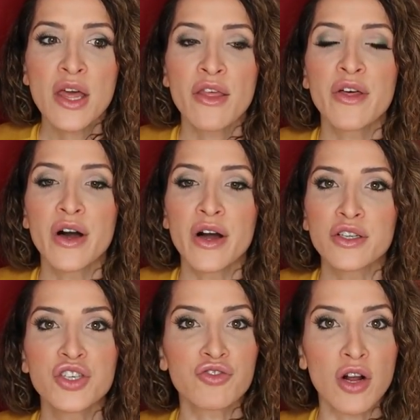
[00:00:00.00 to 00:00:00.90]

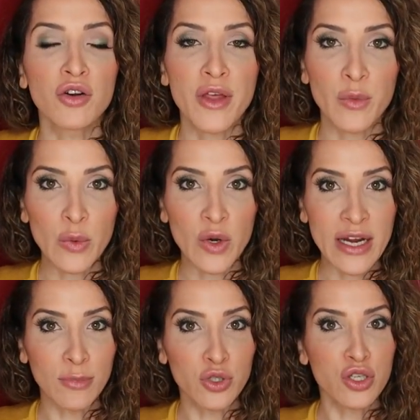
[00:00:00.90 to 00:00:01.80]
the struggle that we were
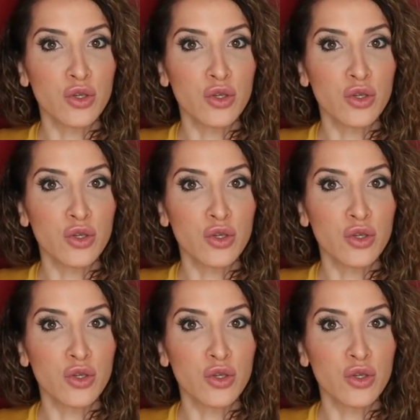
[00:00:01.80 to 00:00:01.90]
able